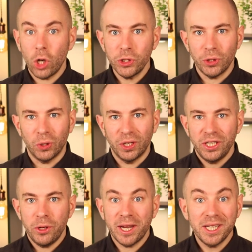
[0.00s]
Dodl,
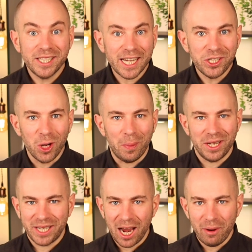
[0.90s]
you can set up a
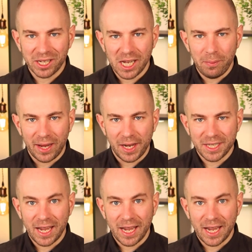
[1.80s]
direct debit